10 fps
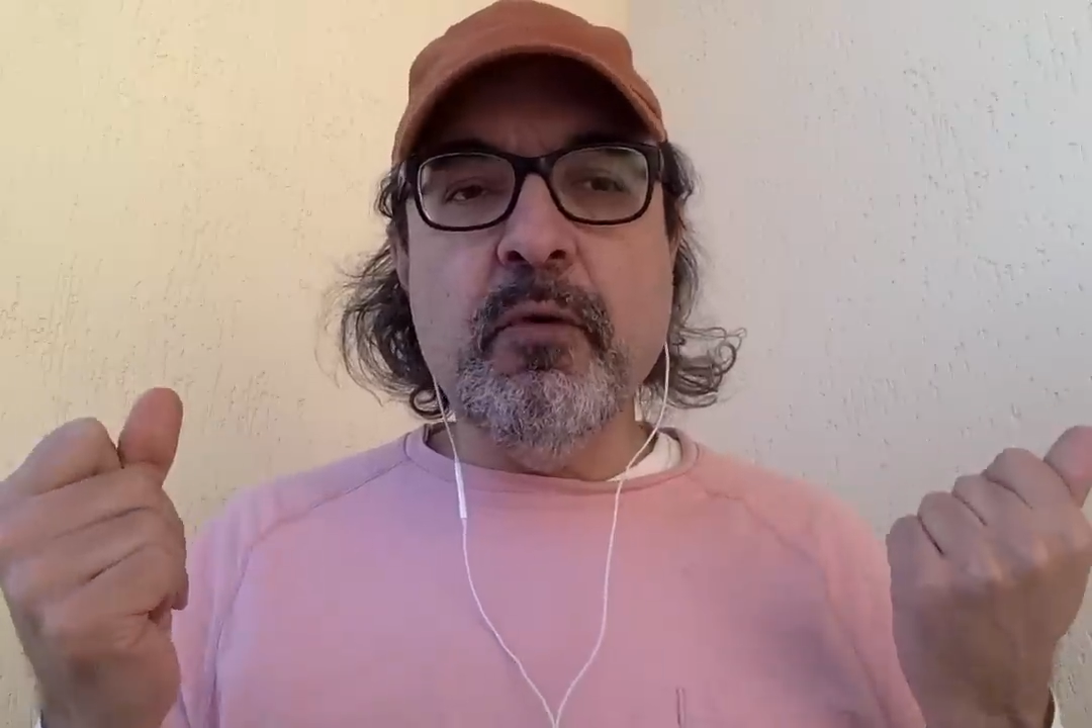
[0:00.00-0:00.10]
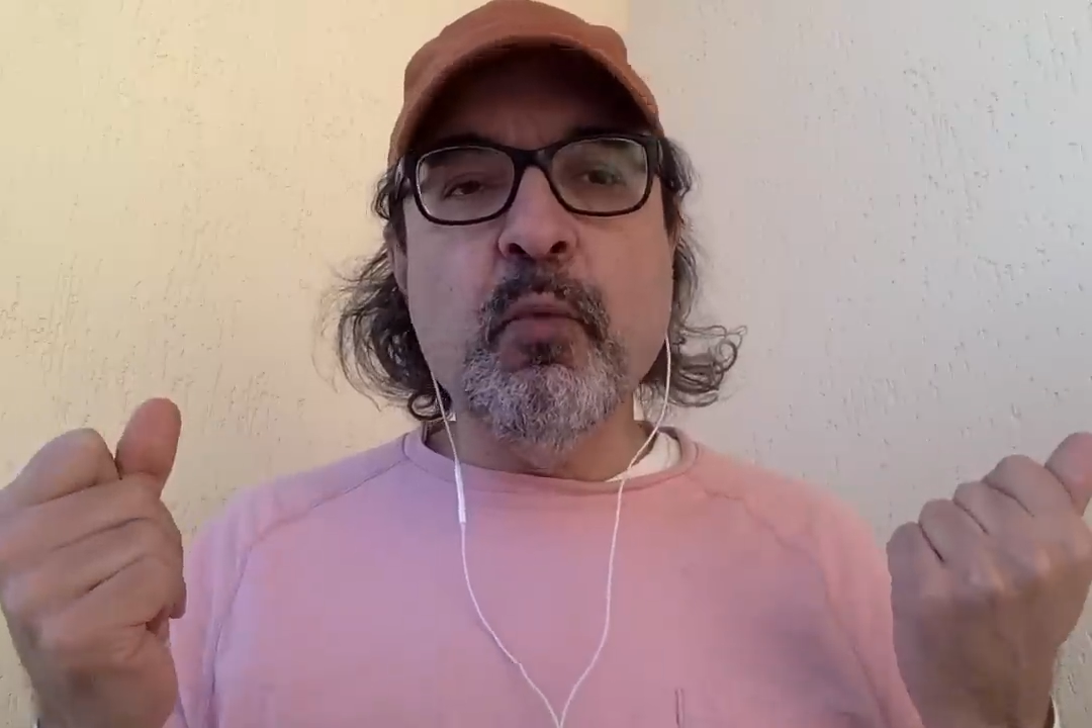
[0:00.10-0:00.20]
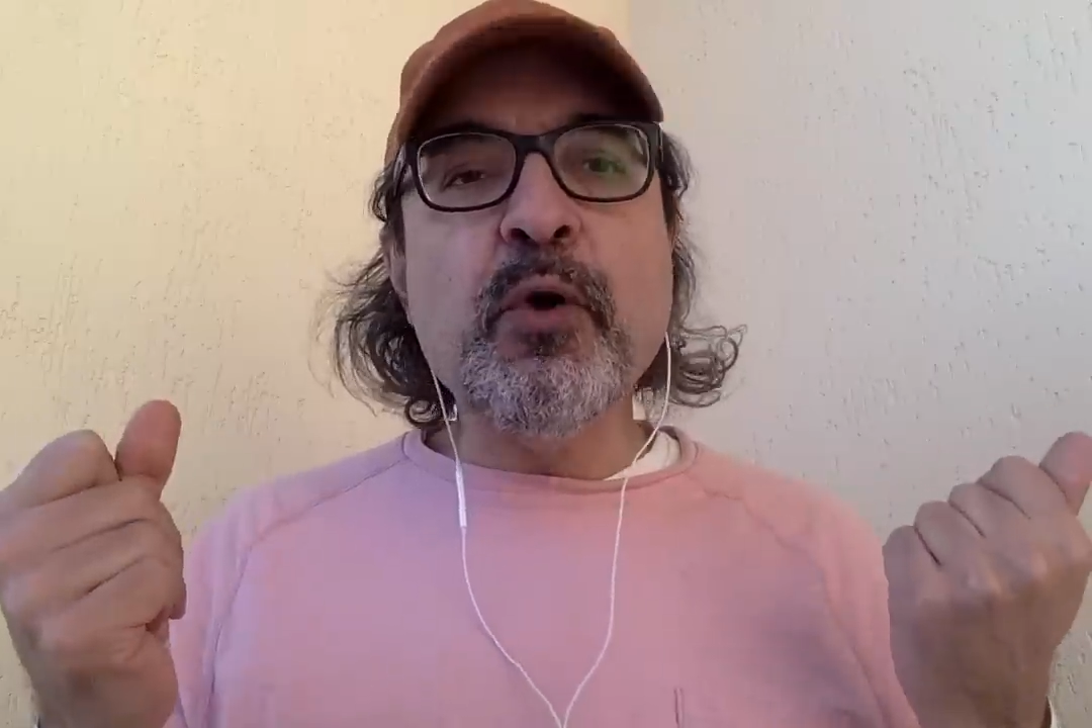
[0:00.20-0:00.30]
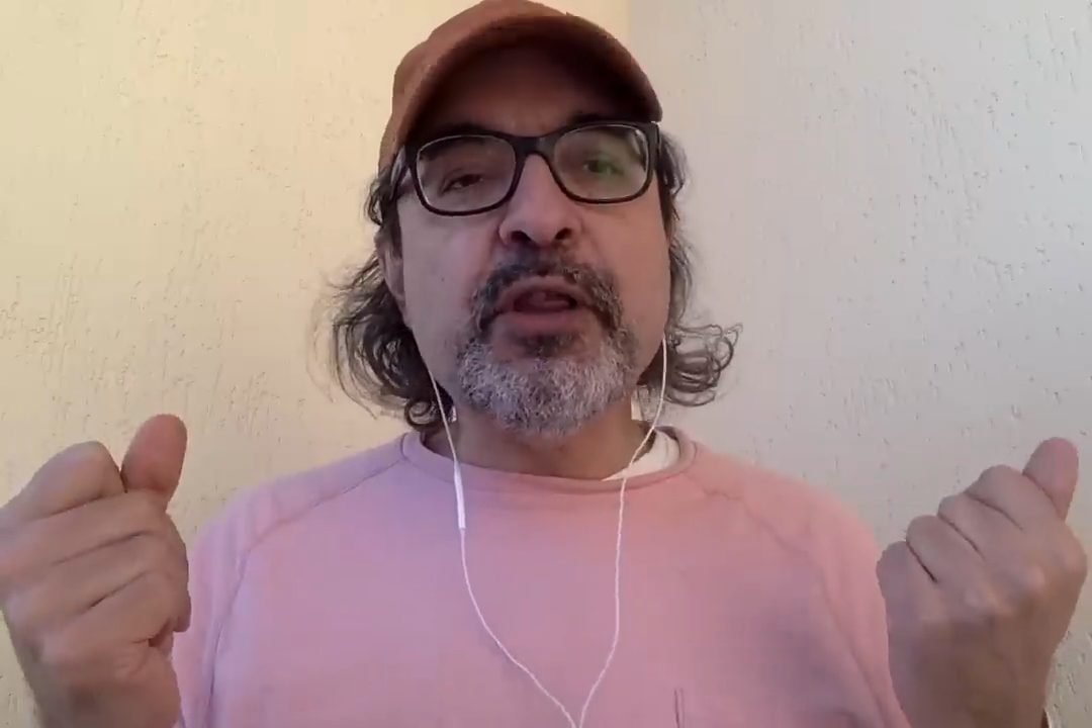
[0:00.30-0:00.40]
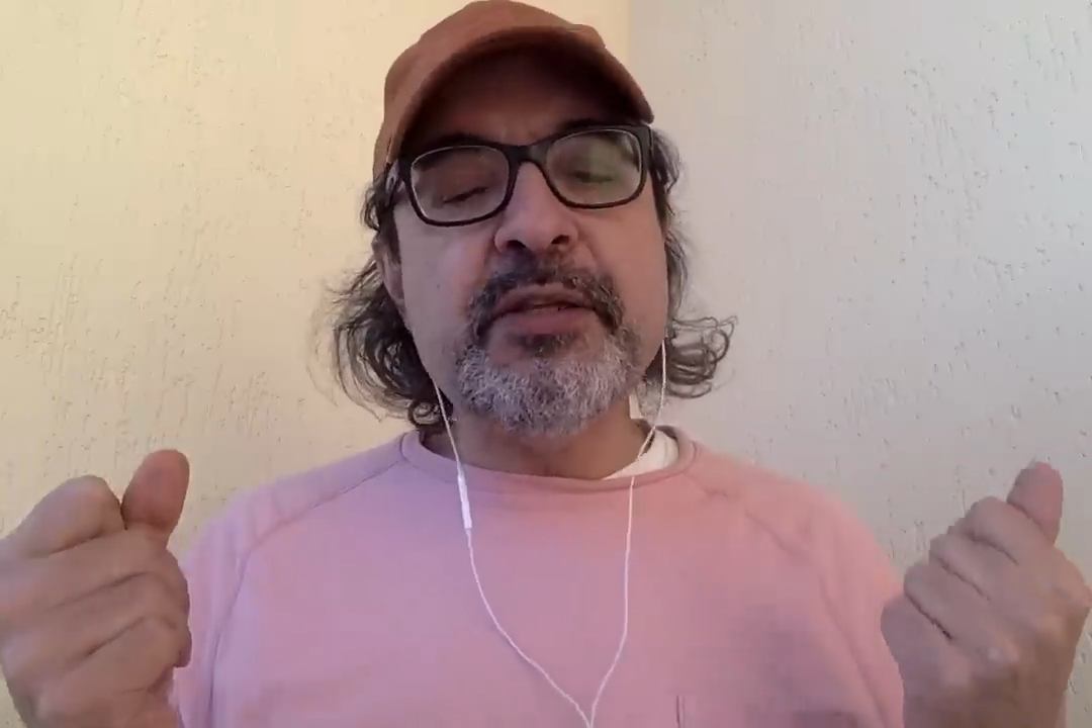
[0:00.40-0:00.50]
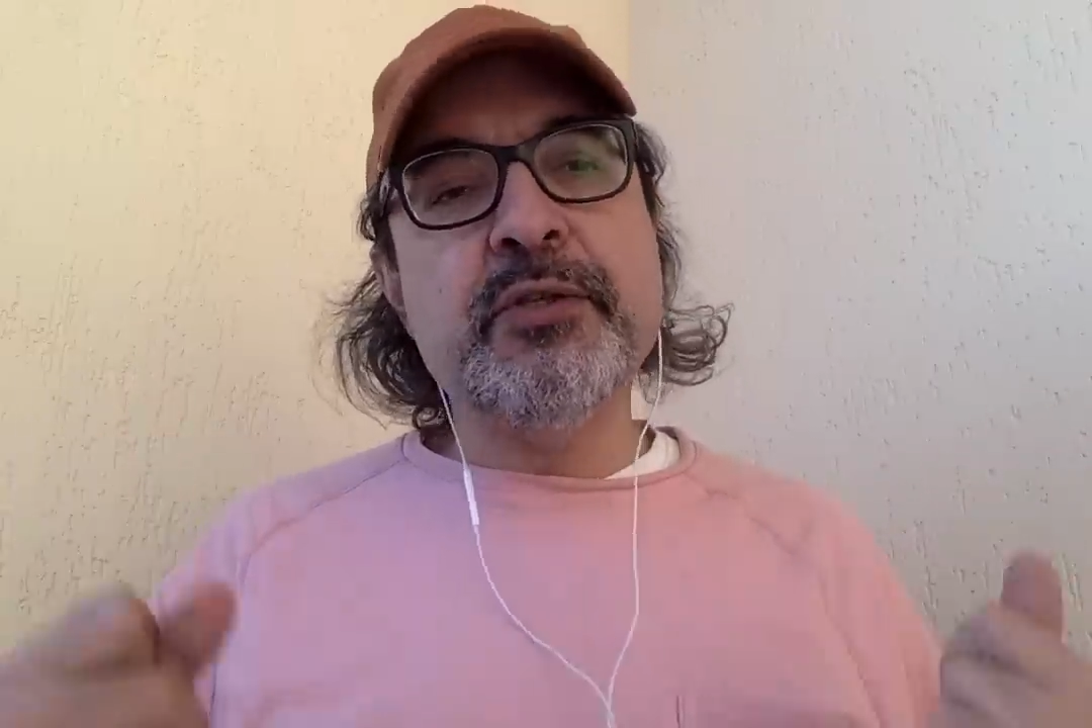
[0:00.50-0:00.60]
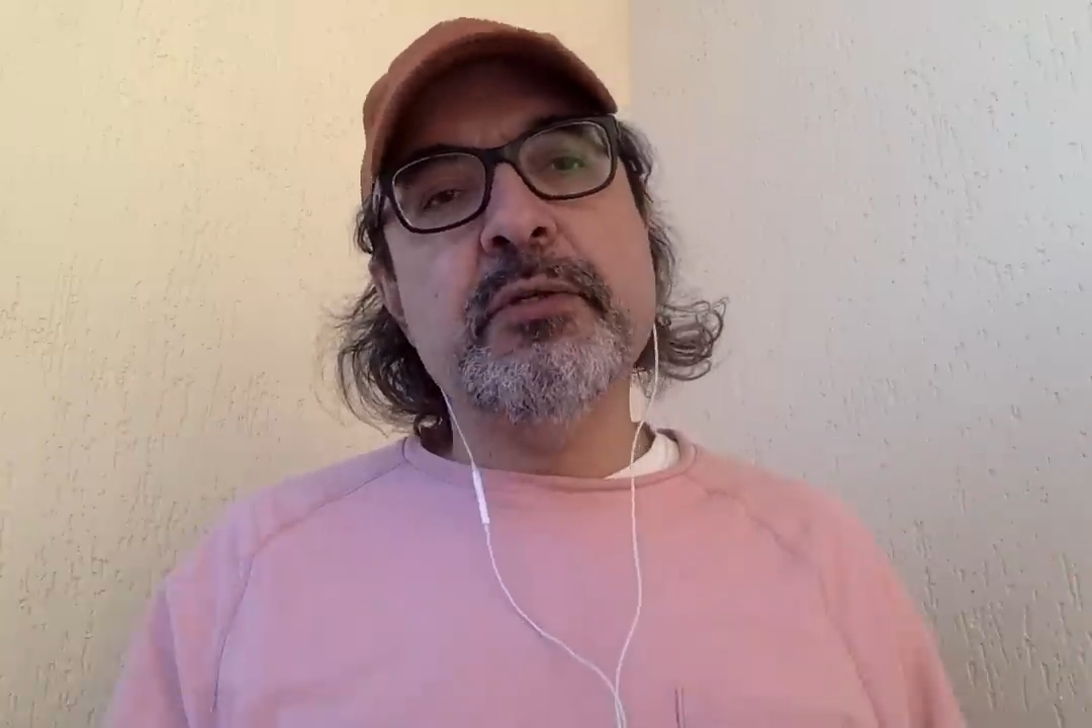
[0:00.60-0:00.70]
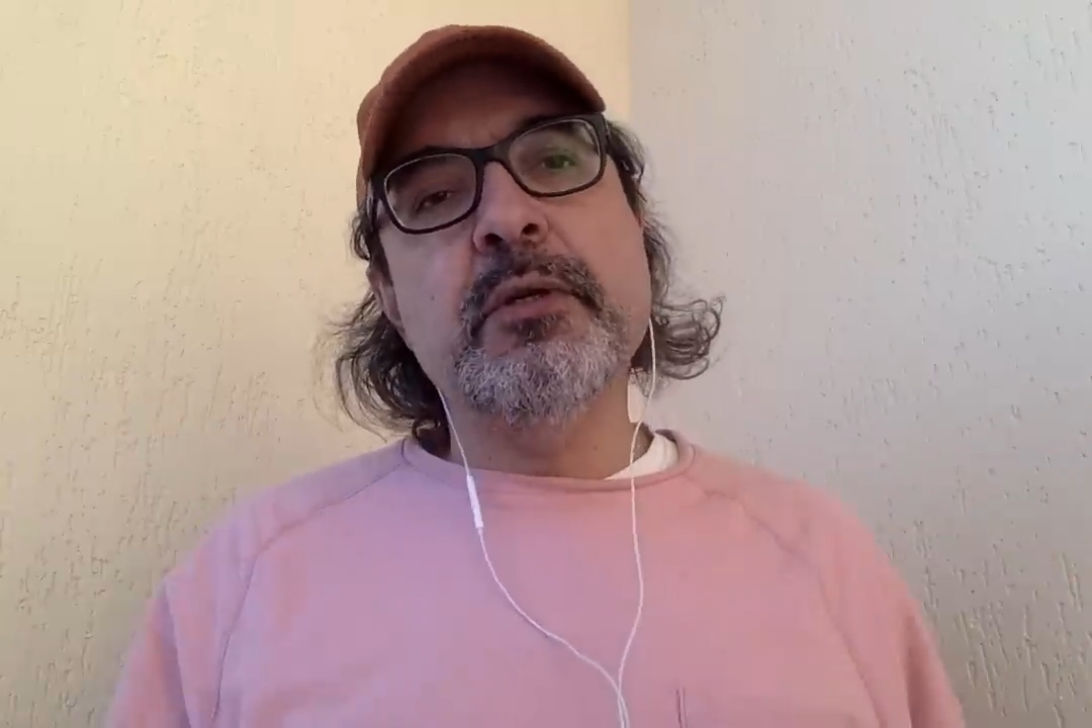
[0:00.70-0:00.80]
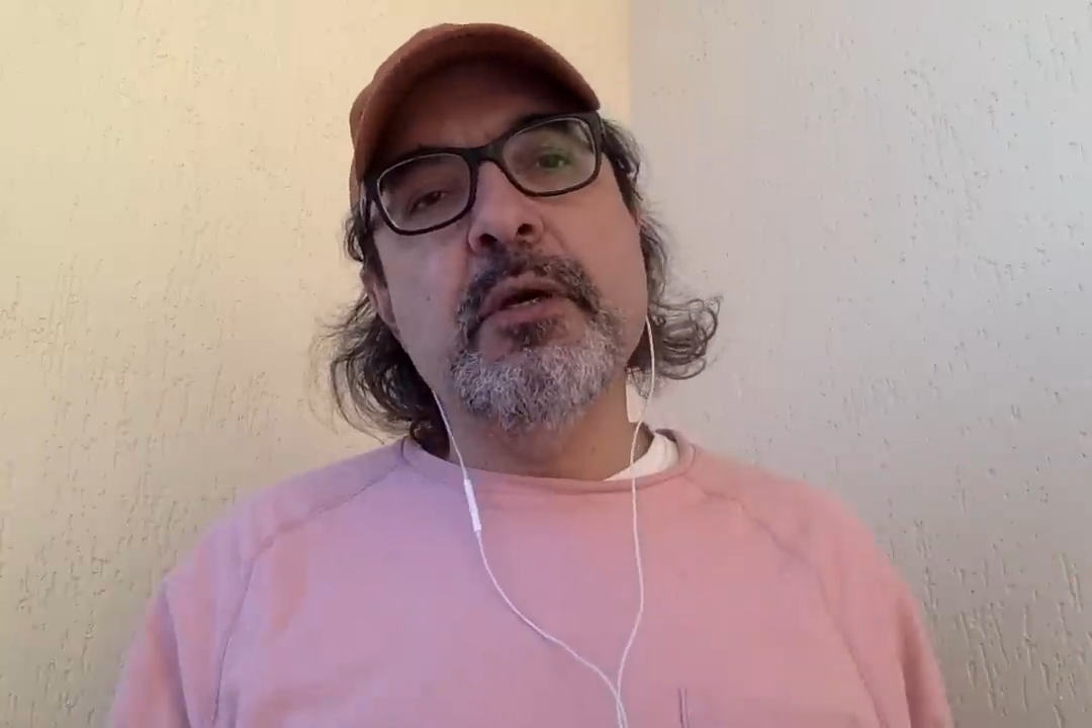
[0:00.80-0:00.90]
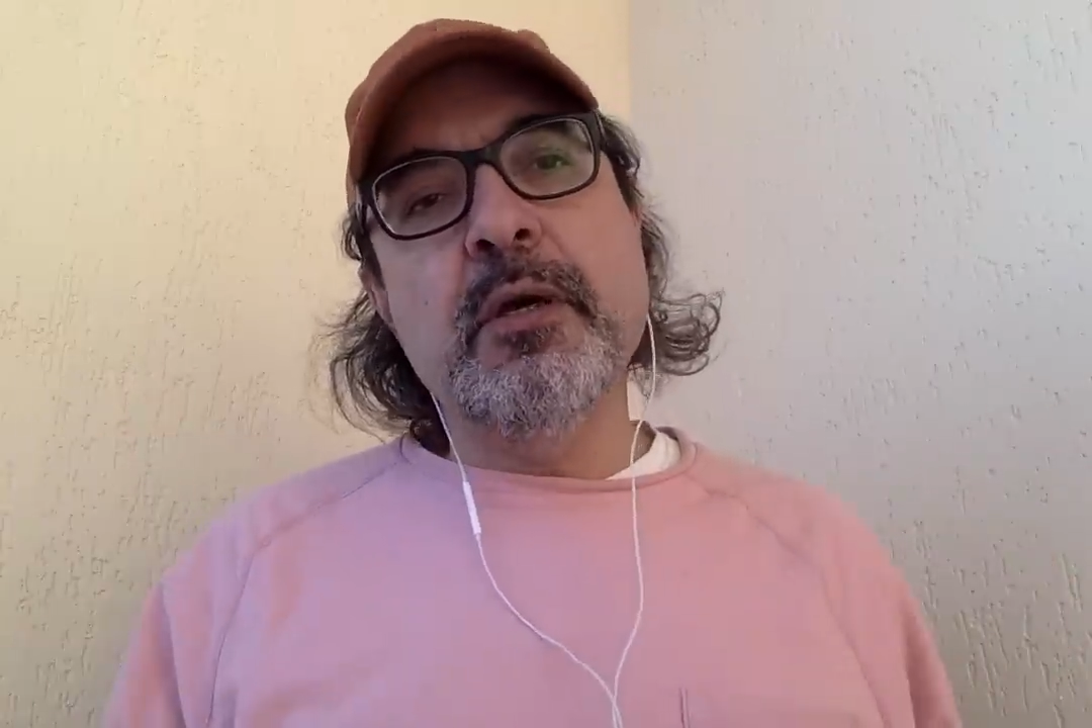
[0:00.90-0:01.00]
worthless